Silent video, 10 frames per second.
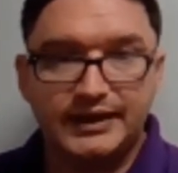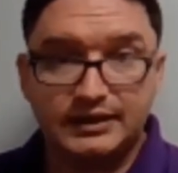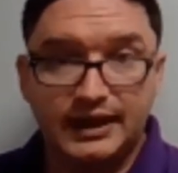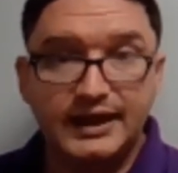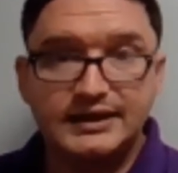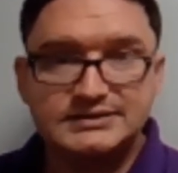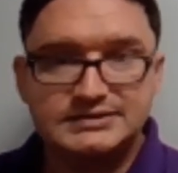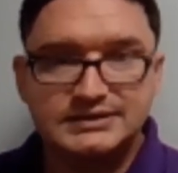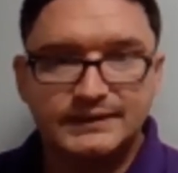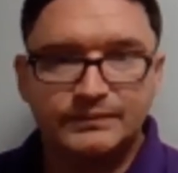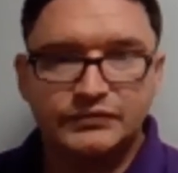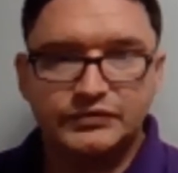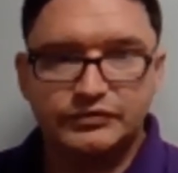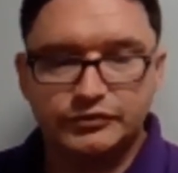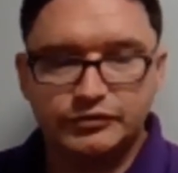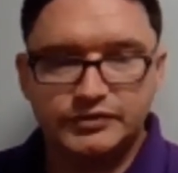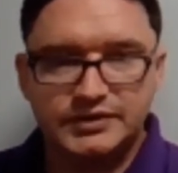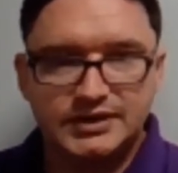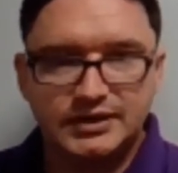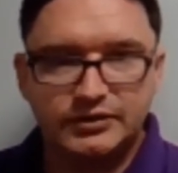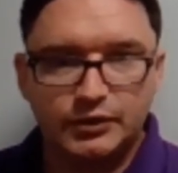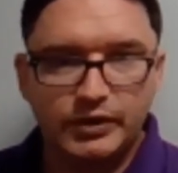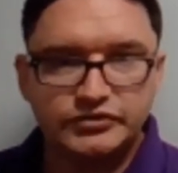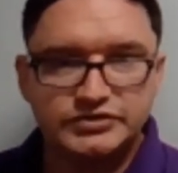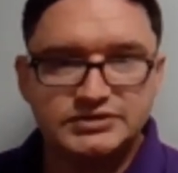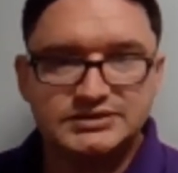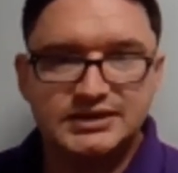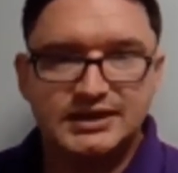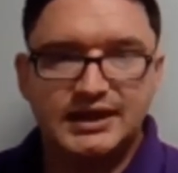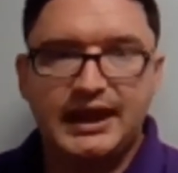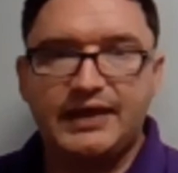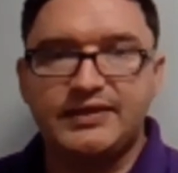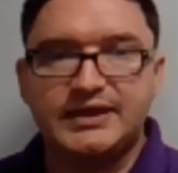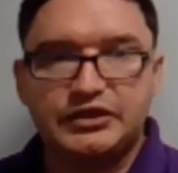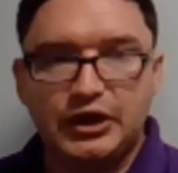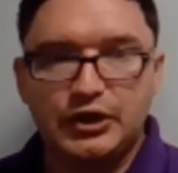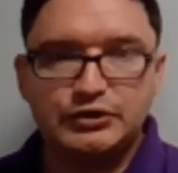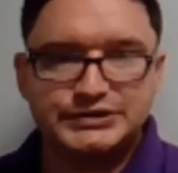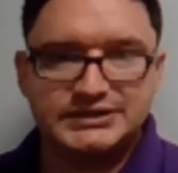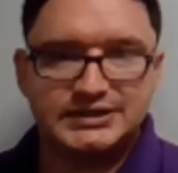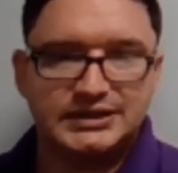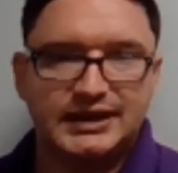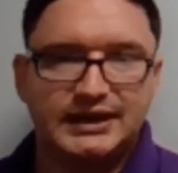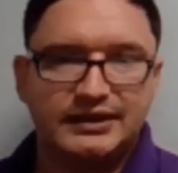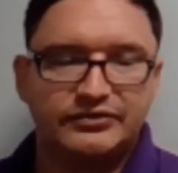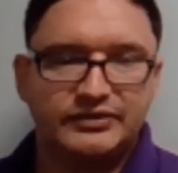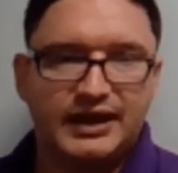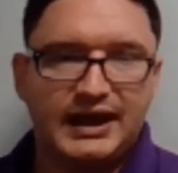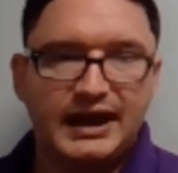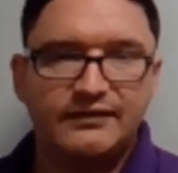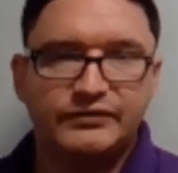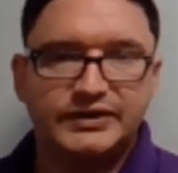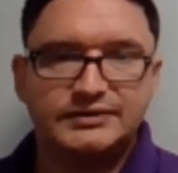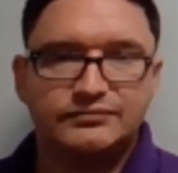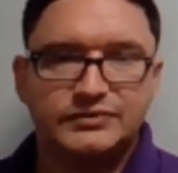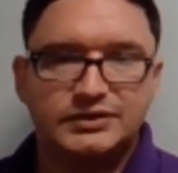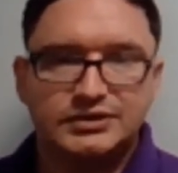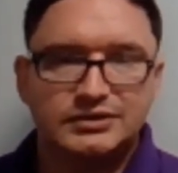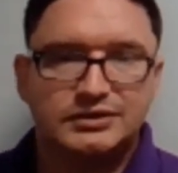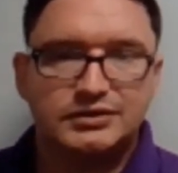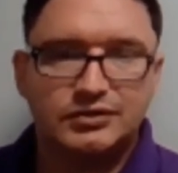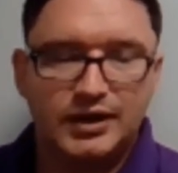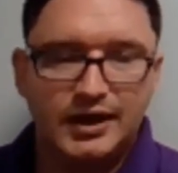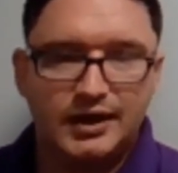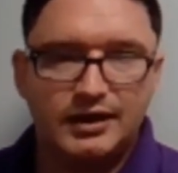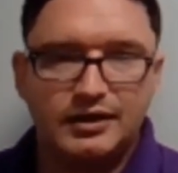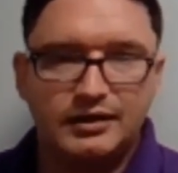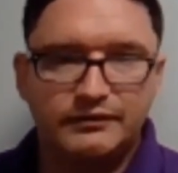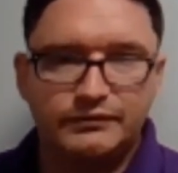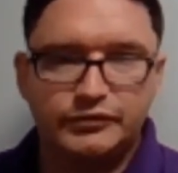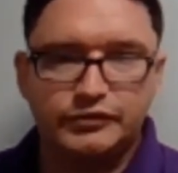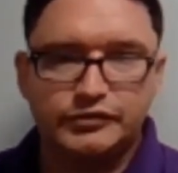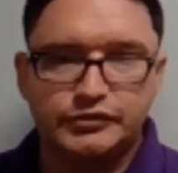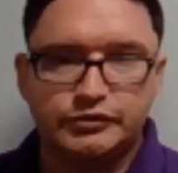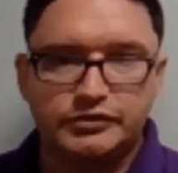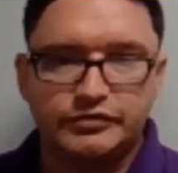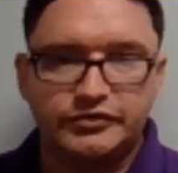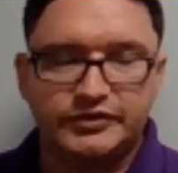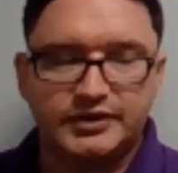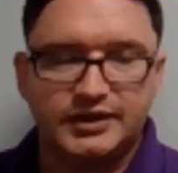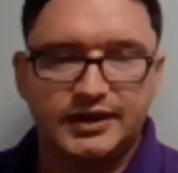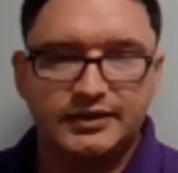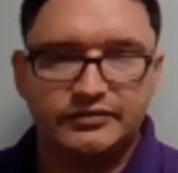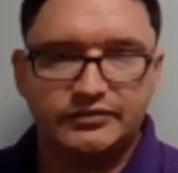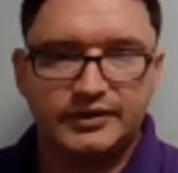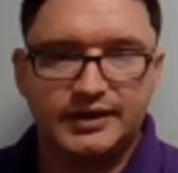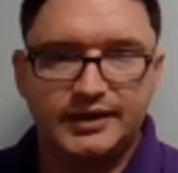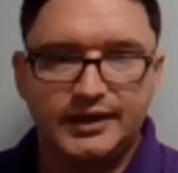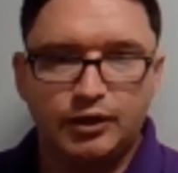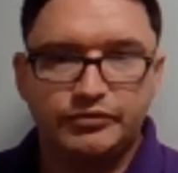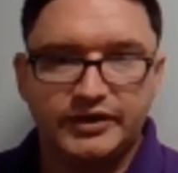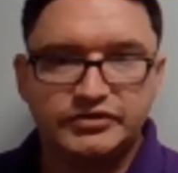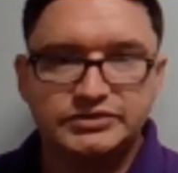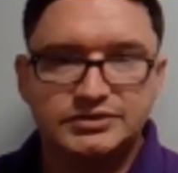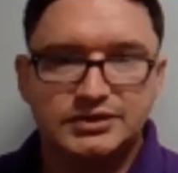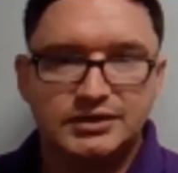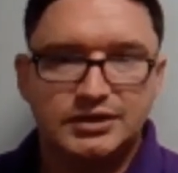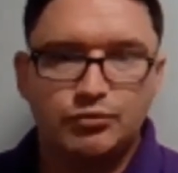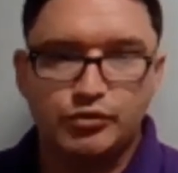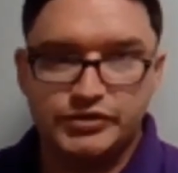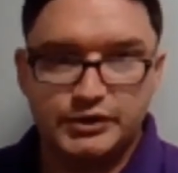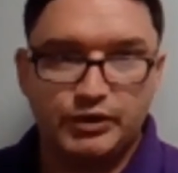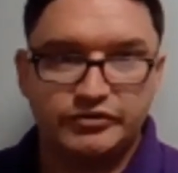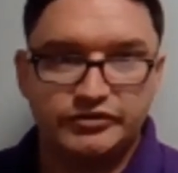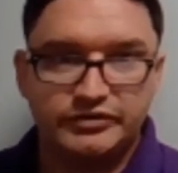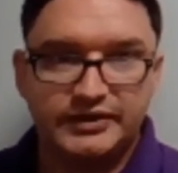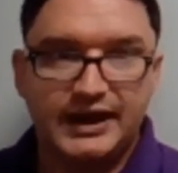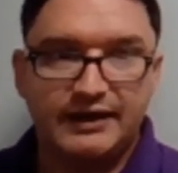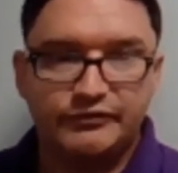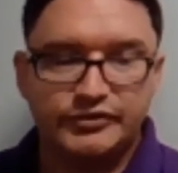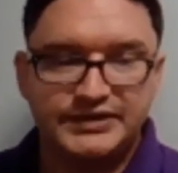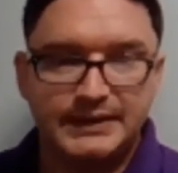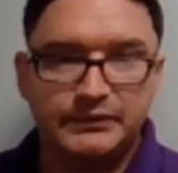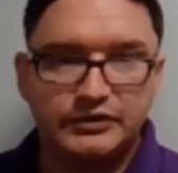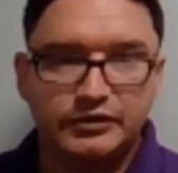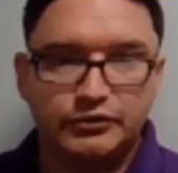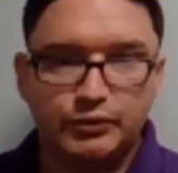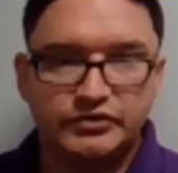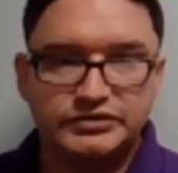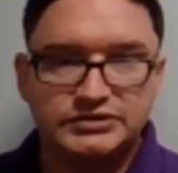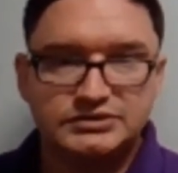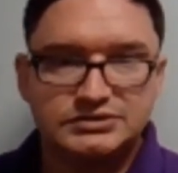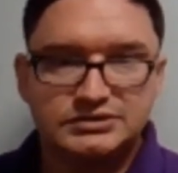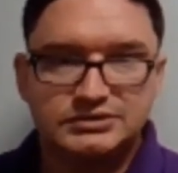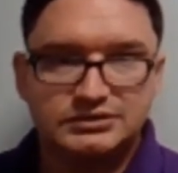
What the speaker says: class. Do the questions, and then go to the class after to the tutorial assisted class help session with your questions after attempting those questions,